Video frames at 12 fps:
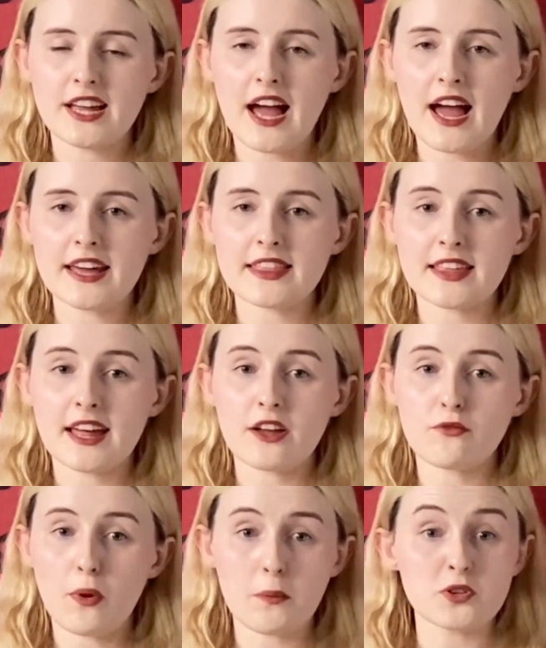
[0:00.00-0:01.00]
I
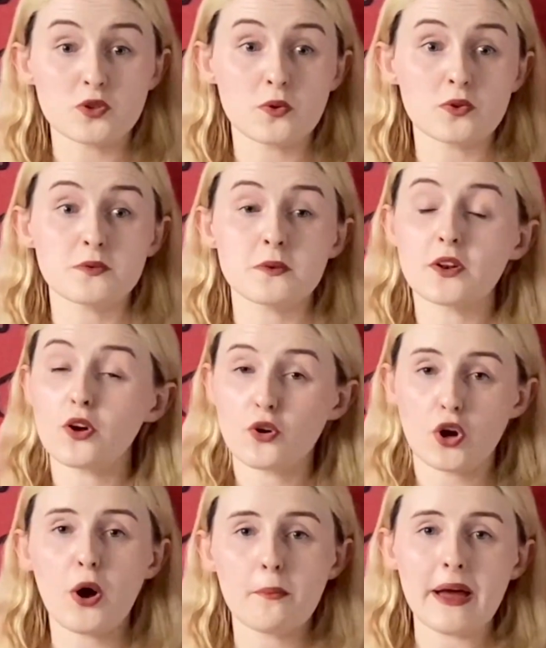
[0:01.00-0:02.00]
think Robert Shwartzman
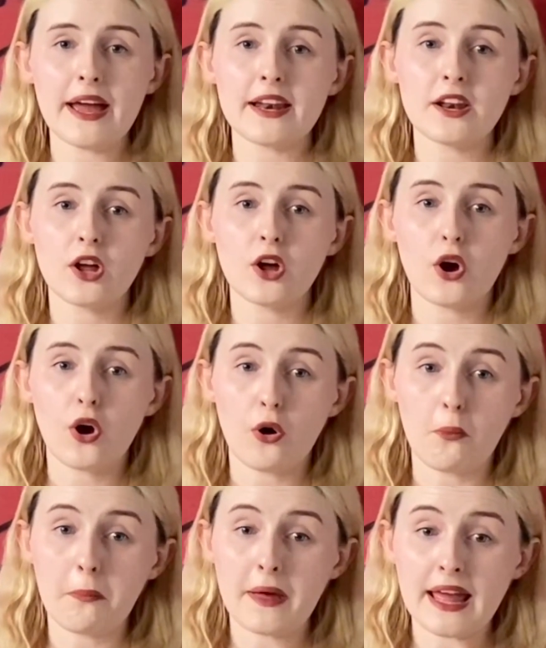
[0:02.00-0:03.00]
will come in
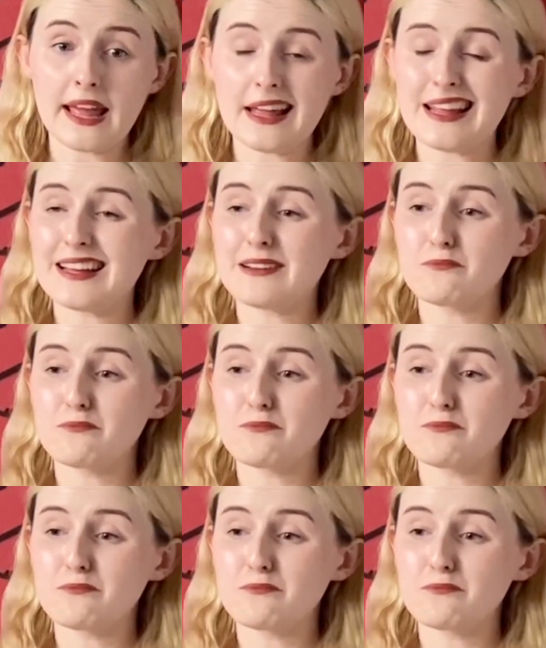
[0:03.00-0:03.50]
or be